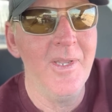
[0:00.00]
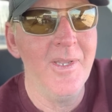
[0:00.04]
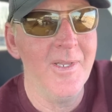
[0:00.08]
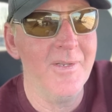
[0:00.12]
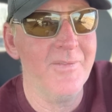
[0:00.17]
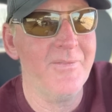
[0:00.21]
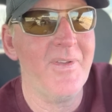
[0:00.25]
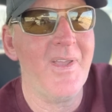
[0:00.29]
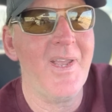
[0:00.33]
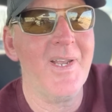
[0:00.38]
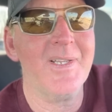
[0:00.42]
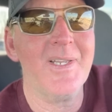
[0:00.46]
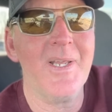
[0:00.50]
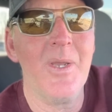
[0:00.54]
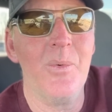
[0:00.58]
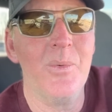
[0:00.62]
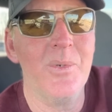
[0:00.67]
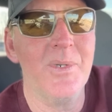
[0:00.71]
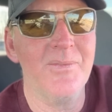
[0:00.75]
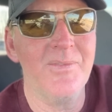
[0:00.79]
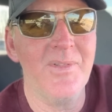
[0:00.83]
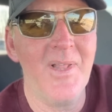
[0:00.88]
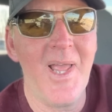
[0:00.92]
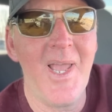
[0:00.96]
In fact, I
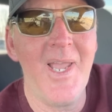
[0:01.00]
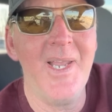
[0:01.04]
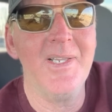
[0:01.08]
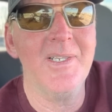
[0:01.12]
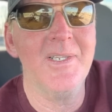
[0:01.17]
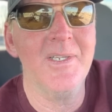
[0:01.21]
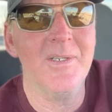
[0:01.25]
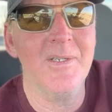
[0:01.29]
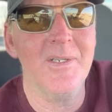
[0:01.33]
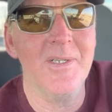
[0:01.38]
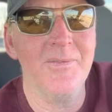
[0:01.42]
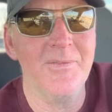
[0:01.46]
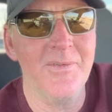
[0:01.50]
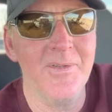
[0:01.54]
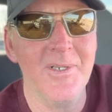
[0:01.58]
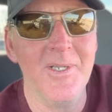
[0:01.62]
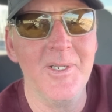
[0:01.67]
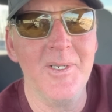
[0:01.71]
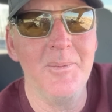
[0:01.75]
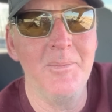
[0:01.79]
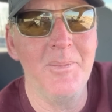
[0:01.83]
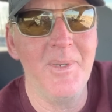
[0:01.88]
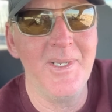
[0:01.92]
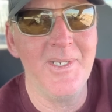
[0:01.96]
would have liked it if it
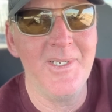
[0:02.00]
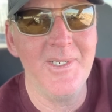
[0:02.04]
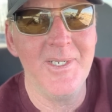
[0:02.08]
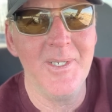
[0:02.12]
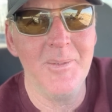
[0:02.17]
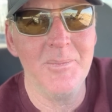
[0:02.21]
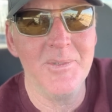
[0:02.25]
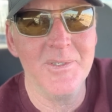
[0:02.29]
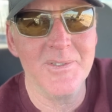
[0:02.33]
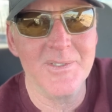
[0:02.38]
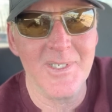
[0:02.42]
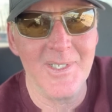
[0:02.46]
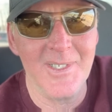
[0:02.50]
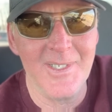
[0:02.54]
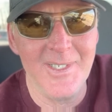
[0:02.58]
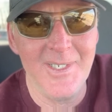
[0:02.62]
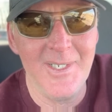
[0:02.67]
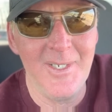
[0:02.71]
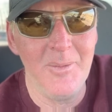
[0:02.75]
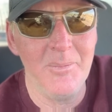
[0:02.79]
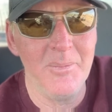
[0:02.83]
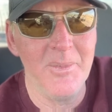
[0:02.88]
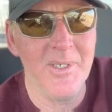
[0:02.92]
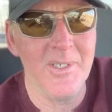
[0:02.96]
had muddied up just a
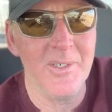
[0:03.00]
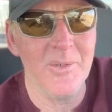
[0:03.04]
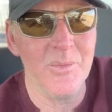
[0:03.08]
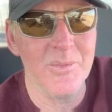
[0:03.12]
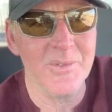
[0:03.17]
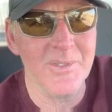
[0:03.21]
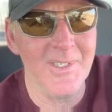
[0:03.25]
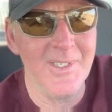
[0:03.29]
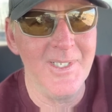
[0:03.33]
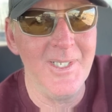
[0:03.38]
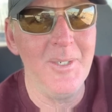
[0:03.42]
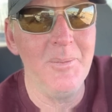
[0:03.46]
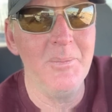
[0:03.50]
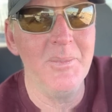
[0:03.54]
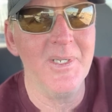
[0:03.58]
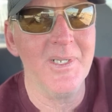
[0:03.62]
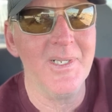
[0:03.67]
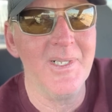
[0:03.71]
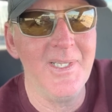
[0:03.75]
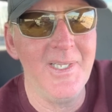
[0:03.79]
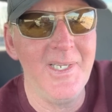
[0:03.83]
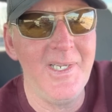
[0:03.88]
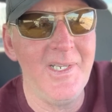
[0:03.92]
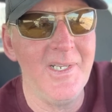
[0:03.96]
little bit. It was a little bit
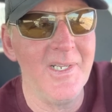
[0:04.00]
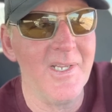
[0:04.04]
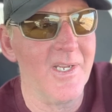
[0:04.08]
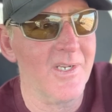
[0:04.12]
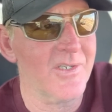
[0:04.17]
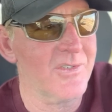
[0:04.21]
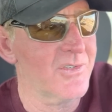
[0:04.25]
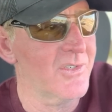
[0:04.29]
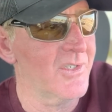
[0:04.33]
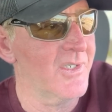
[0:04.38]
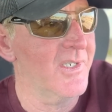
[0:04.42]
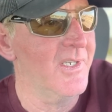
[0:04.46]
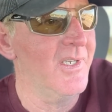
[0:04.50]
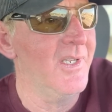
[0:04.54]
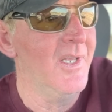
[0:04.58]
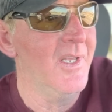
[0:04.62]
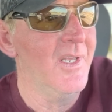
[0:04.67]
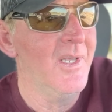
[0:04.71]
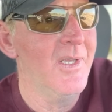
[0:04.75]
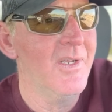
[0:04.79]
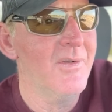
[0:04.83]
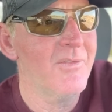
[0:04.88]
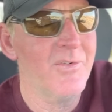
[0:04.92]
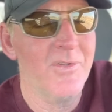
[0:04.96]
clean, actually,
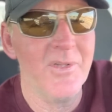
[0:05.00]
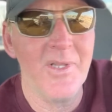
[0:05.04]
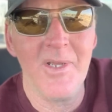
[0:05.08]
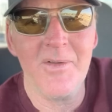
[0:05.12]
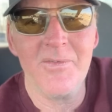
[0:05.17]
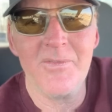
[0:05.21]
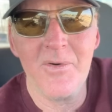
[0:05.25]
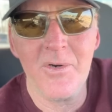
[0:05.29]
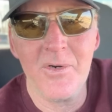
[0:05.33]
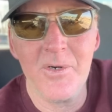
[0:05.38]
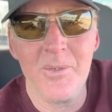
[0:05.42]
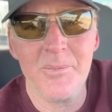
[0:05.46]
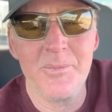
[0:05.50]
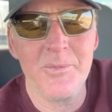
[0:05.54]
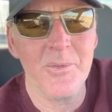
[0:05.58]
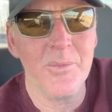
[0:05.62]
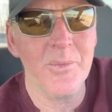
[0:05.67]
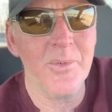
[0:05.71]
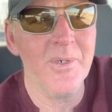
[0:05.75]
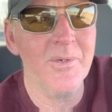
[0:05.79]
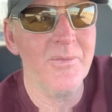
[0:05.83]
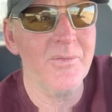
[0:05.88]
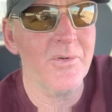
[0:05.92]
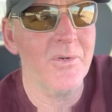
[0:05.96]
for that far up the
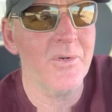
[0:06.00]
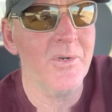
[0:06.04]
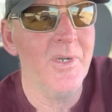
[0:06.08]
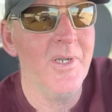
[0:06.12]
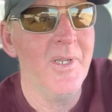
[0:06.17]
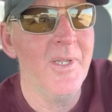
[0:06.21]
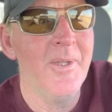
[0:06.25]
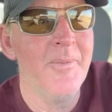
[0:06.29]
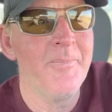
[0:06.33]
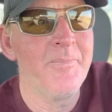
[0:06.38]
river.